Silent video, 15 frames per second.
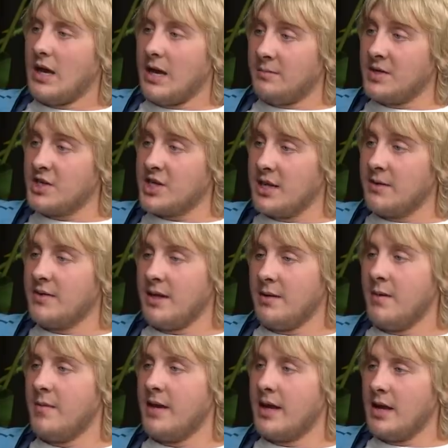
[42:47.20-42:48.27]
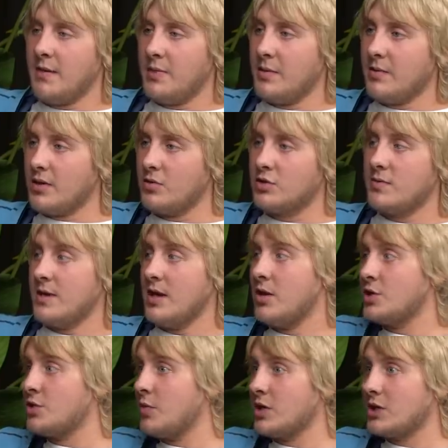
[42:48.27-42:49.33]
I'm the same with MMA, lad. People go to me, oh,
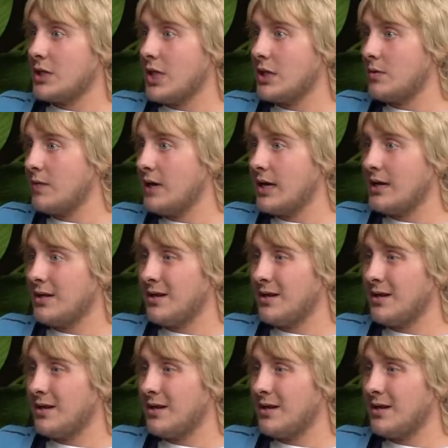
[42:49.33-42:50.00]
did you watch that the weekend?